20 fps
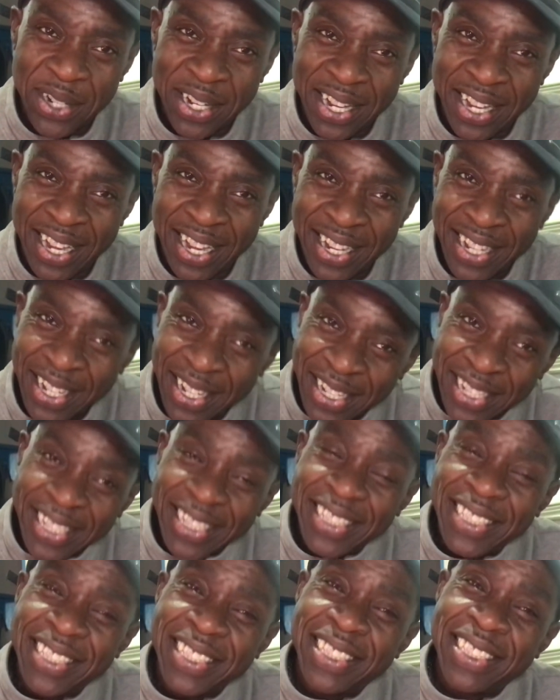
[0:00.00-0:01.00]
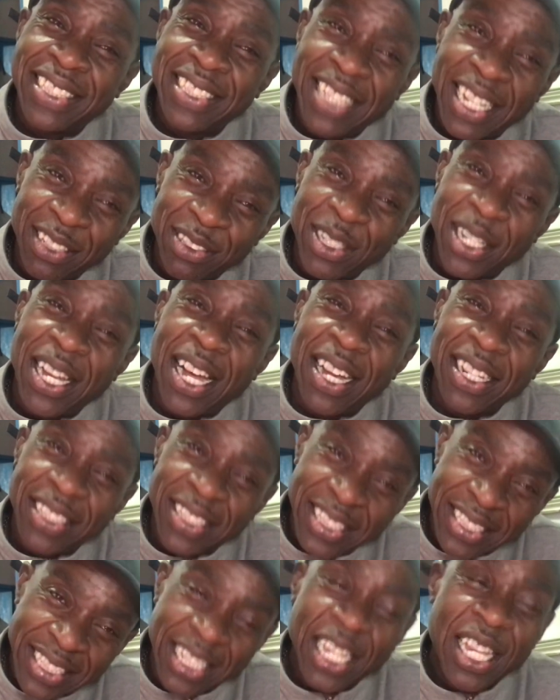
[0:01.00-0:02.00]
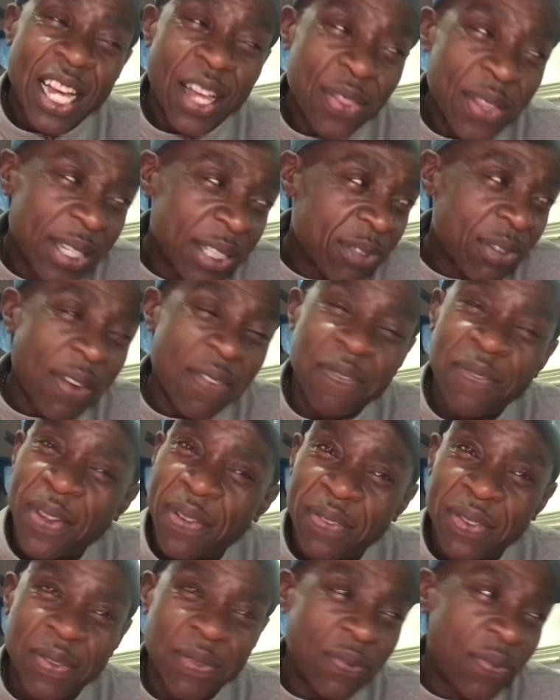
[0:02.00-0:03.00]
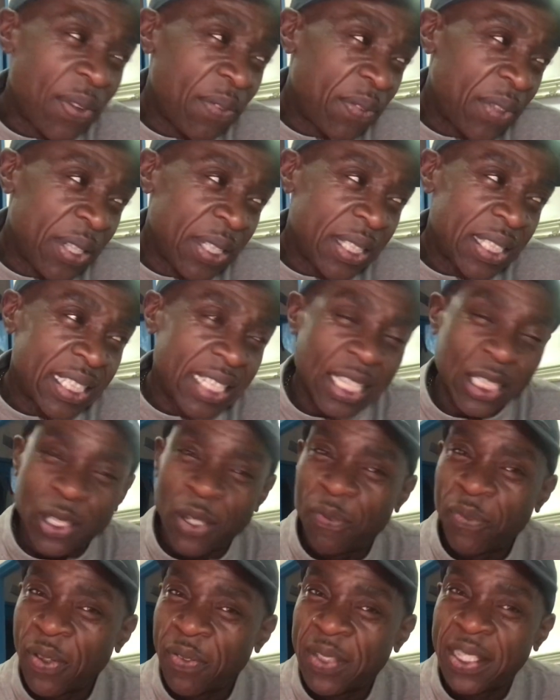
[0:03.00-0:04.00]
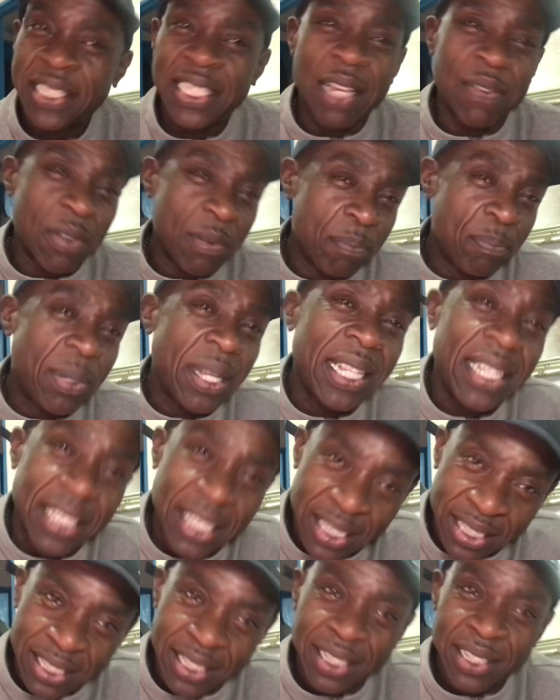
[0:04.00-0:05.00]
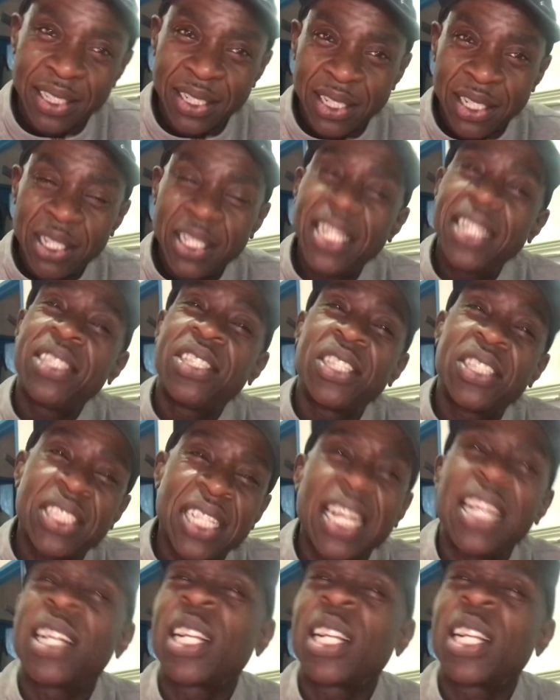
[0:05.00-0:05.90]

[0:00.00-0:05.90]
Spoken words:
Right? I think it's around 56 or 57 billion. Let's just say